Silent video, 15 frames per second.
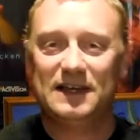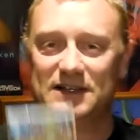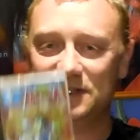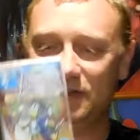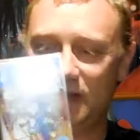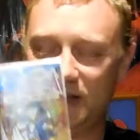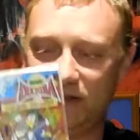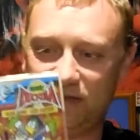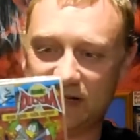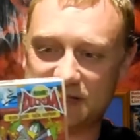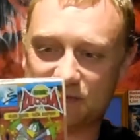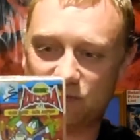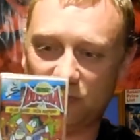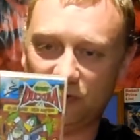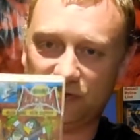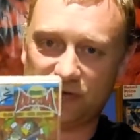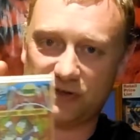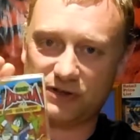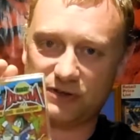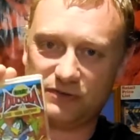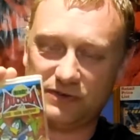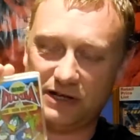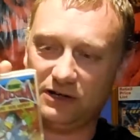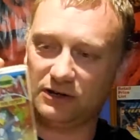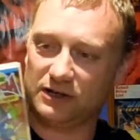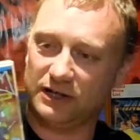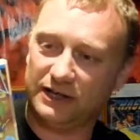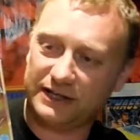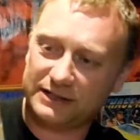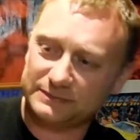So that's what they look
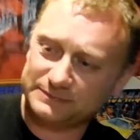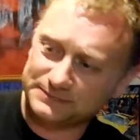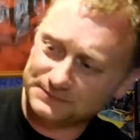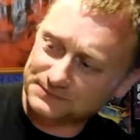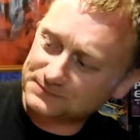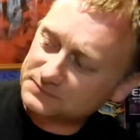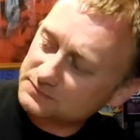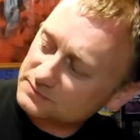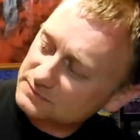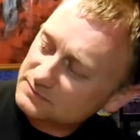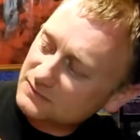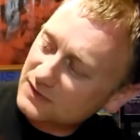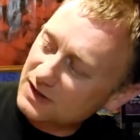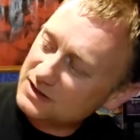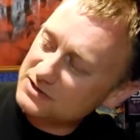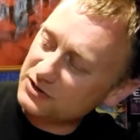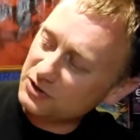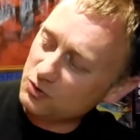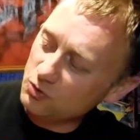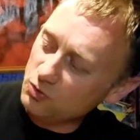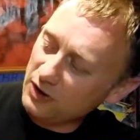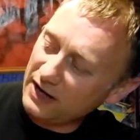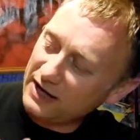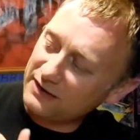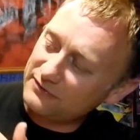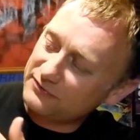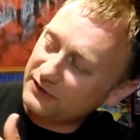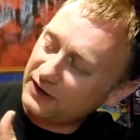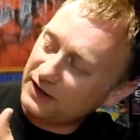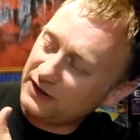like. So they all
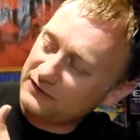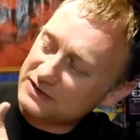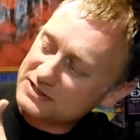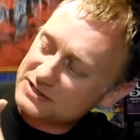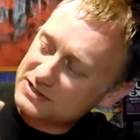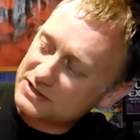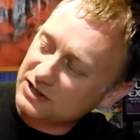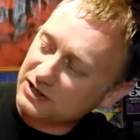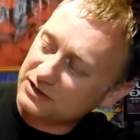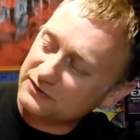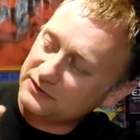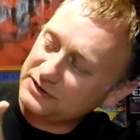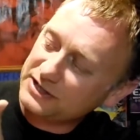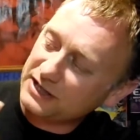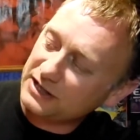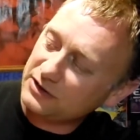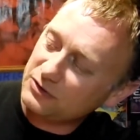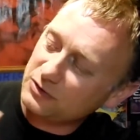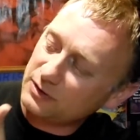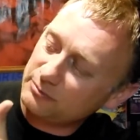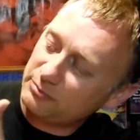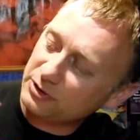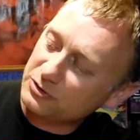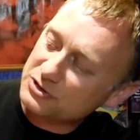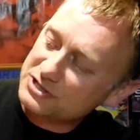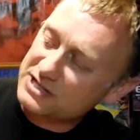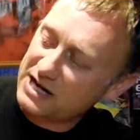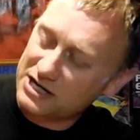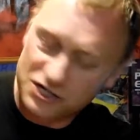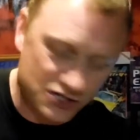have this kind of yellow and blue
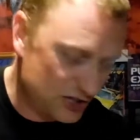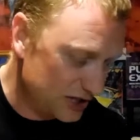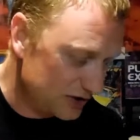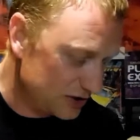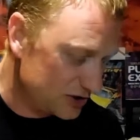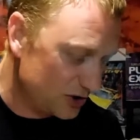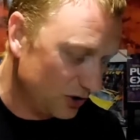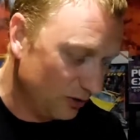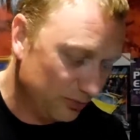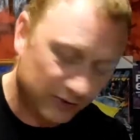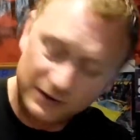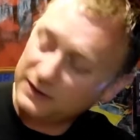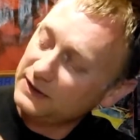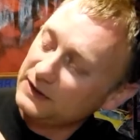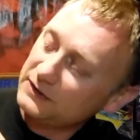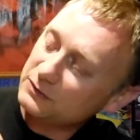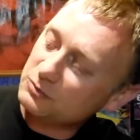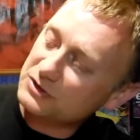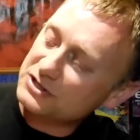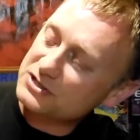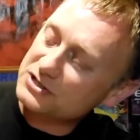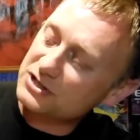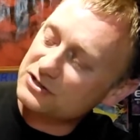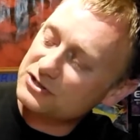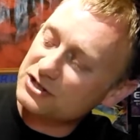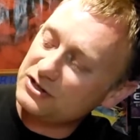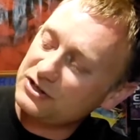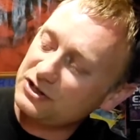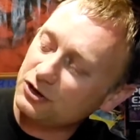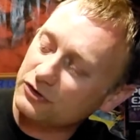sash at the top, with
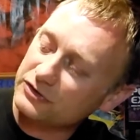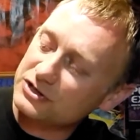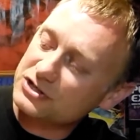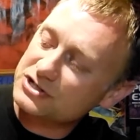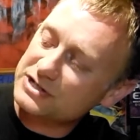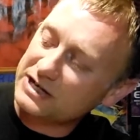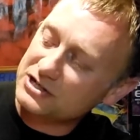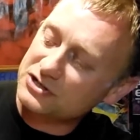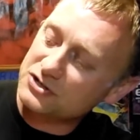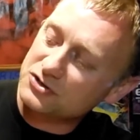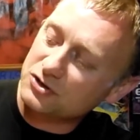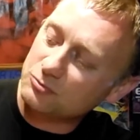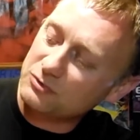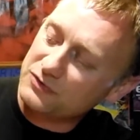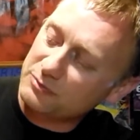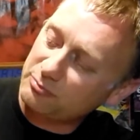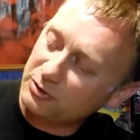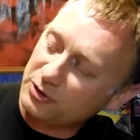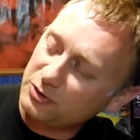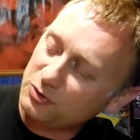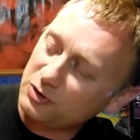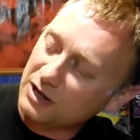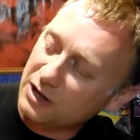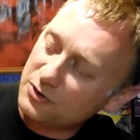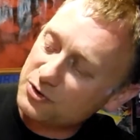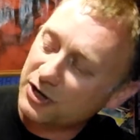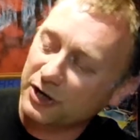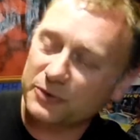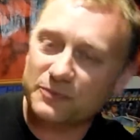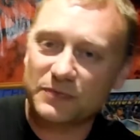certainly the orange sash at the top with the blue
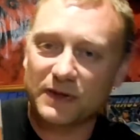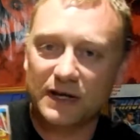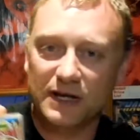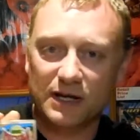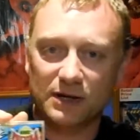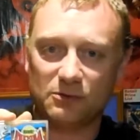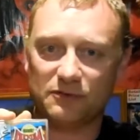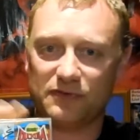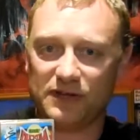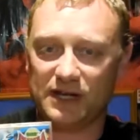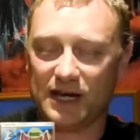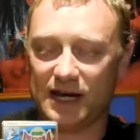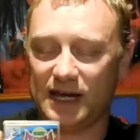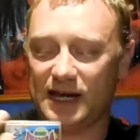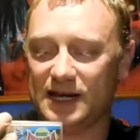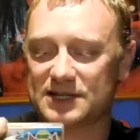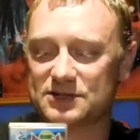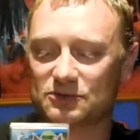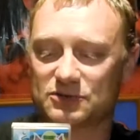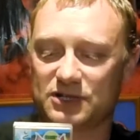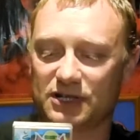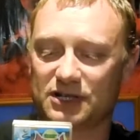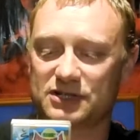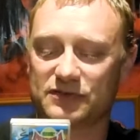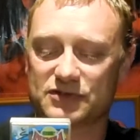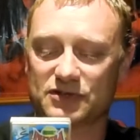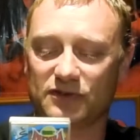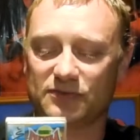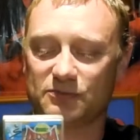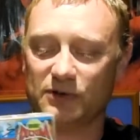logo, with the AS Alternative
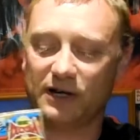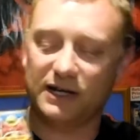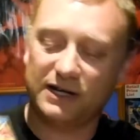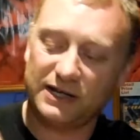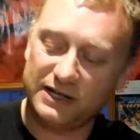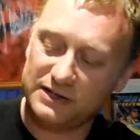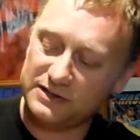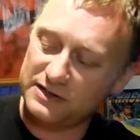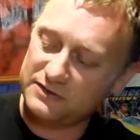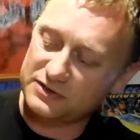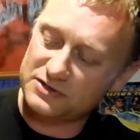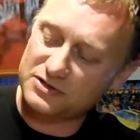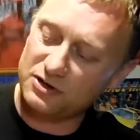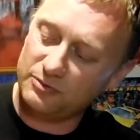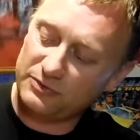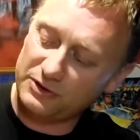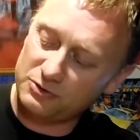Software in the top.